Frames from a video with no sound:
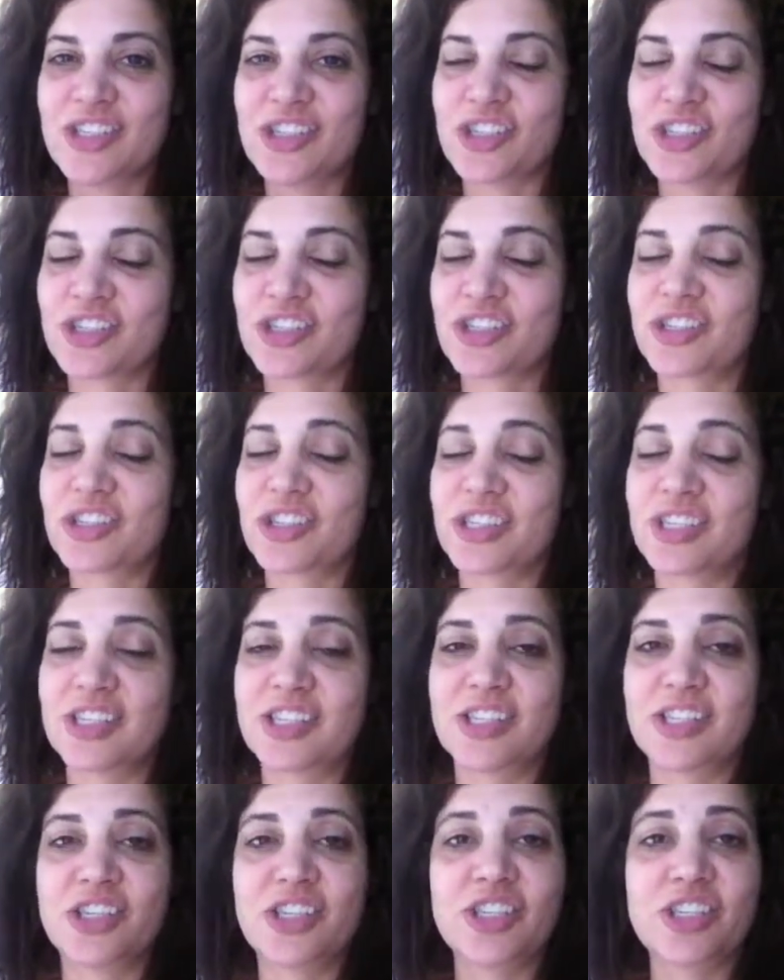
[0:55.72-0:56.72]
just
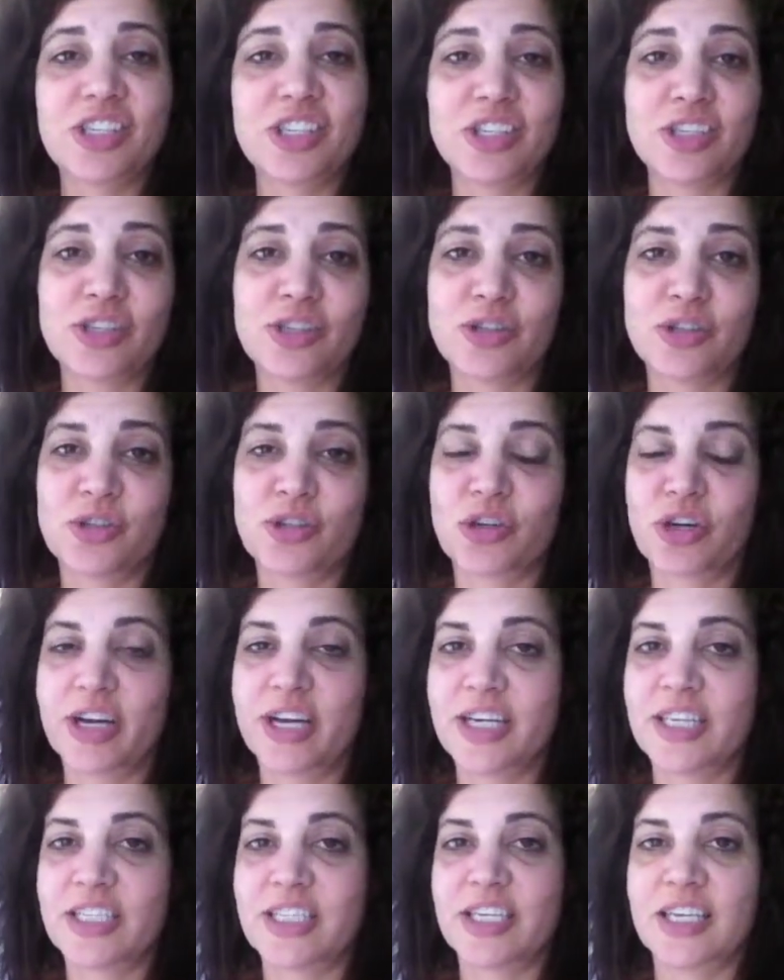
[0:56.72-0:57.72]
still
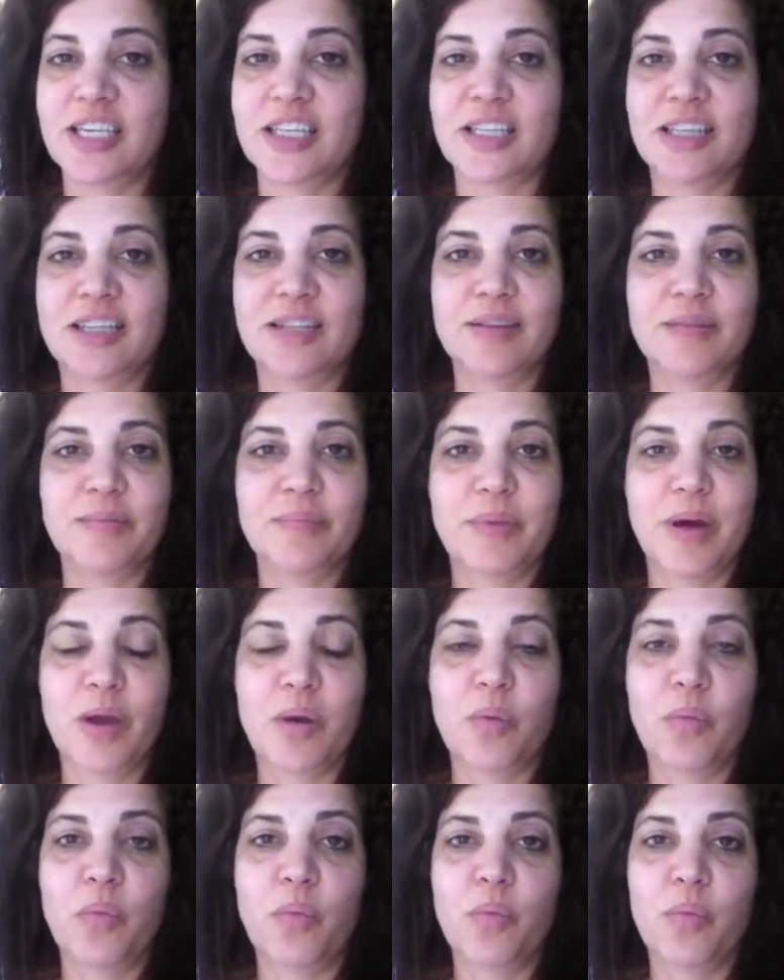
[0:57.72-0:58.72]
trying to get
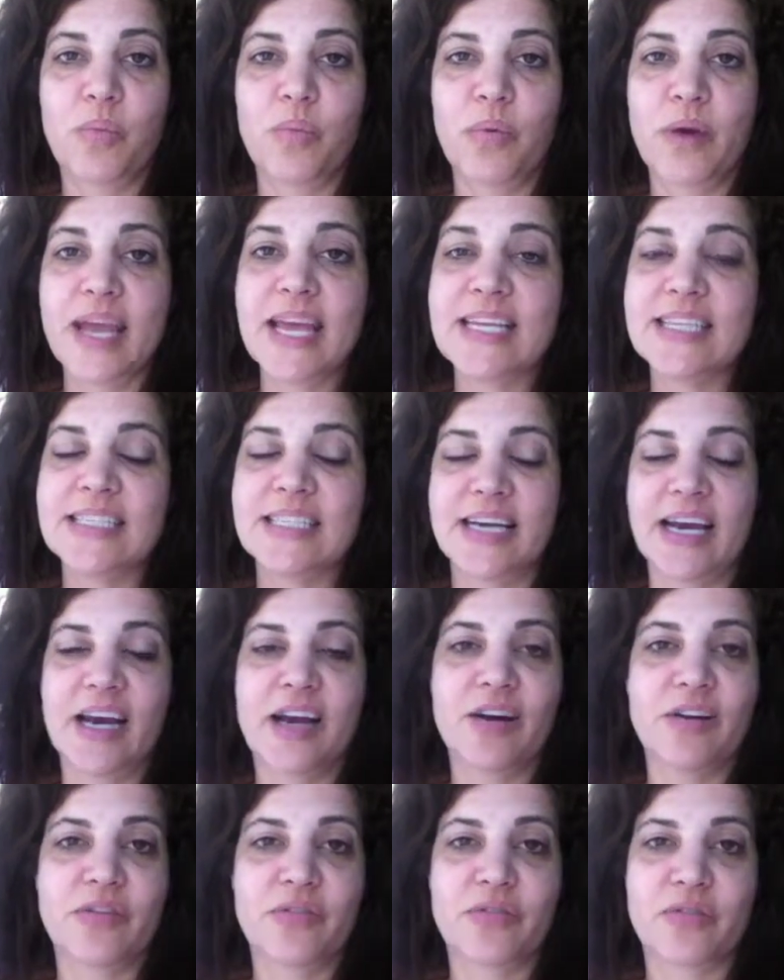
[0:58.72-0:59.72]
my weight
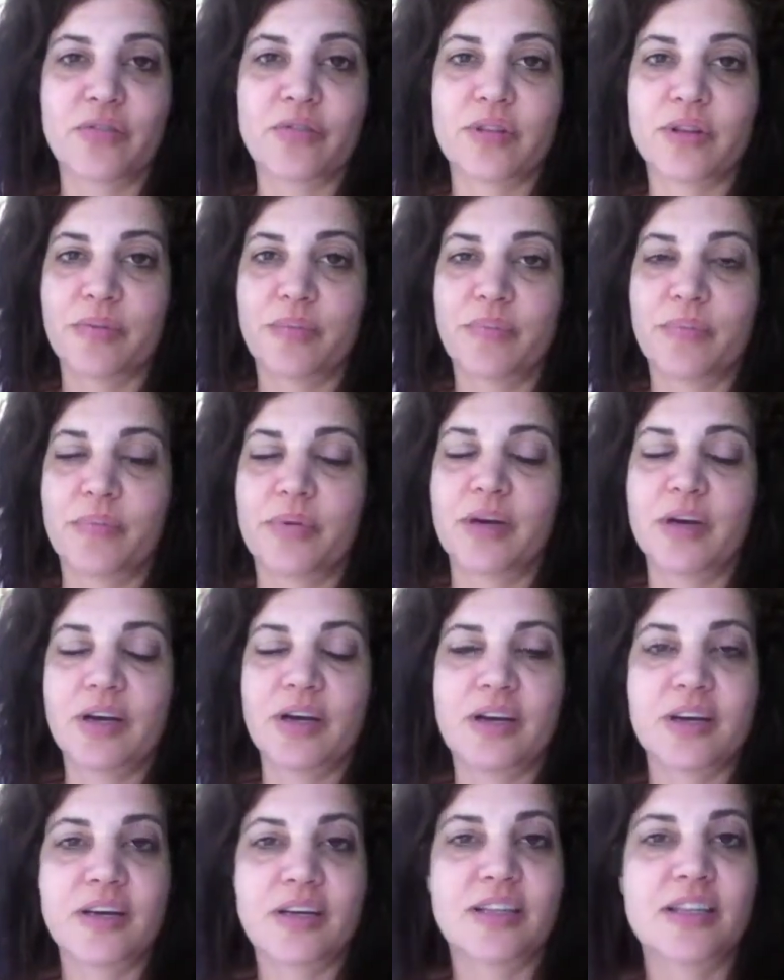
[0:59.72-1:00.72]
down for the
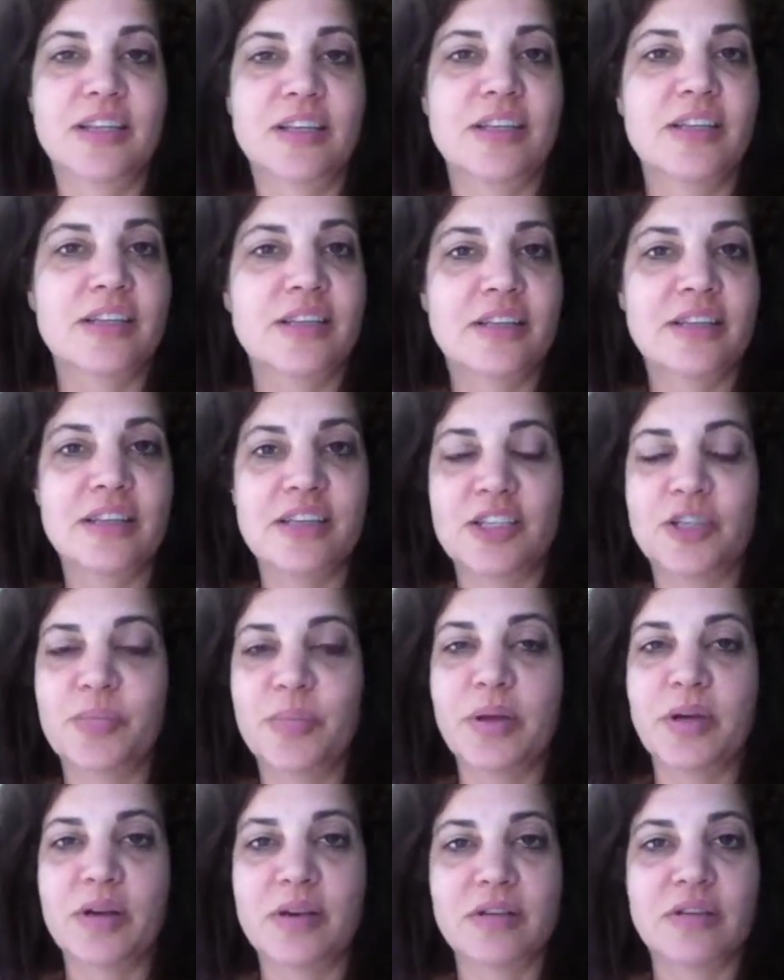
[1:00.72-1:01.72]
the it's
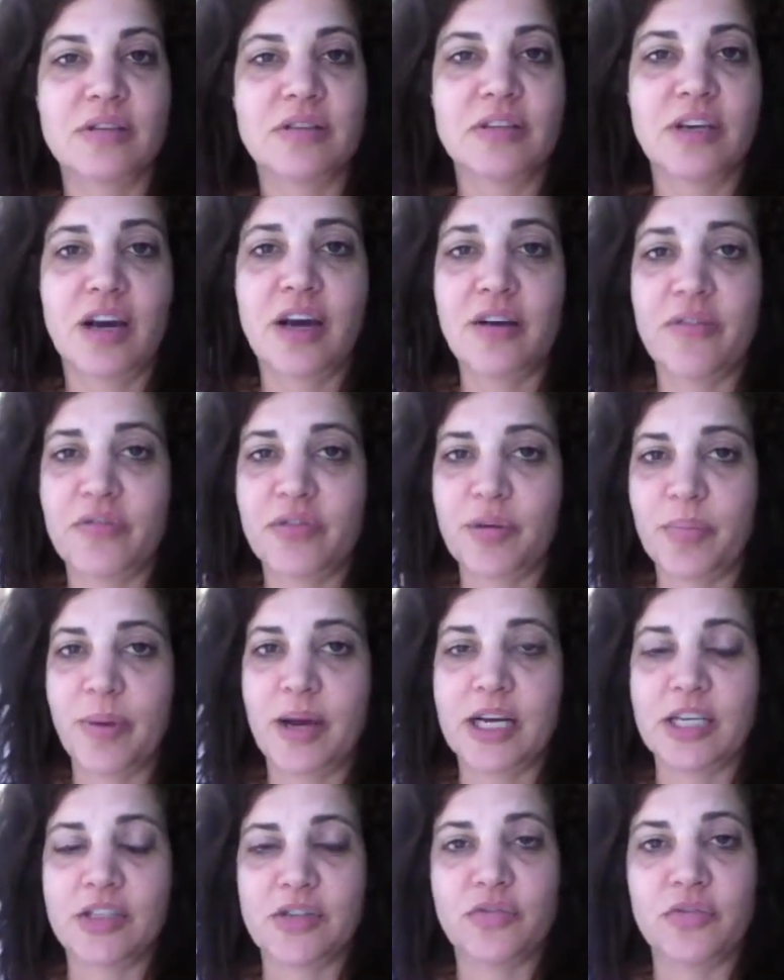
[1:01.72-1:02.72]
been tough the
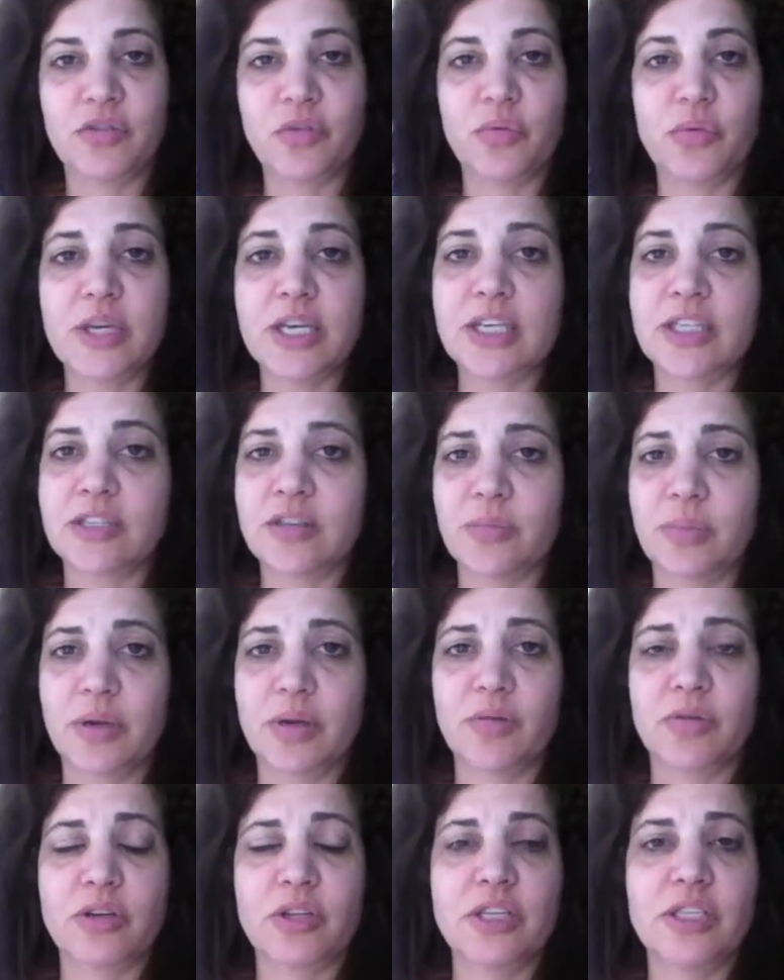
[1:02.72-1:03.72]
past few weeks have
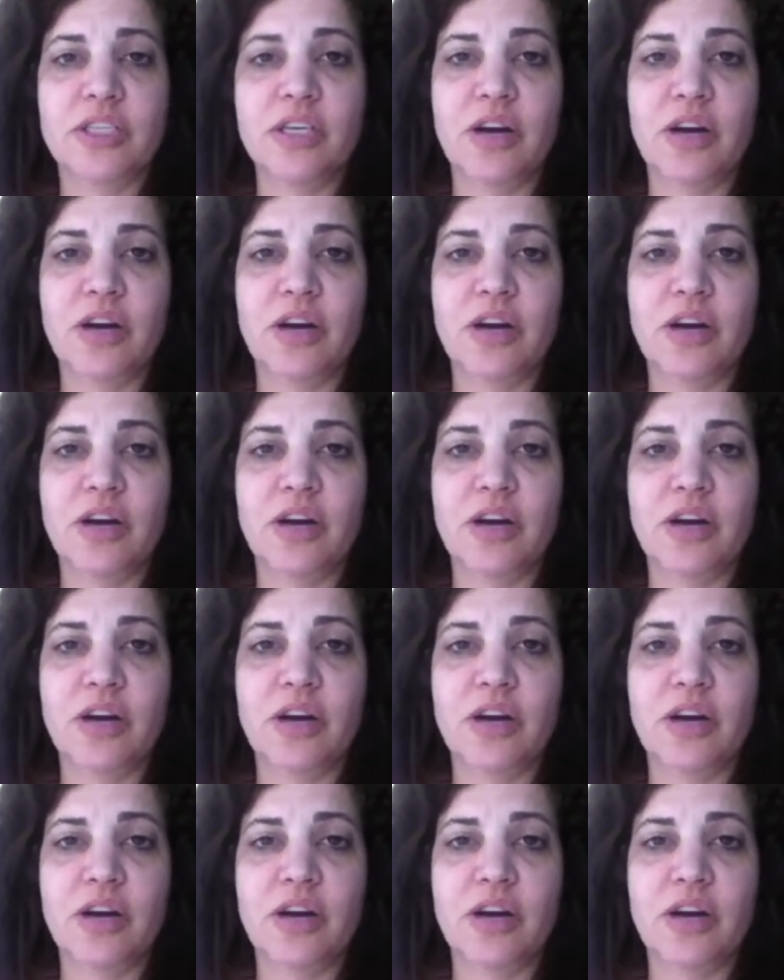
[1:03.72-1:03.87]
been really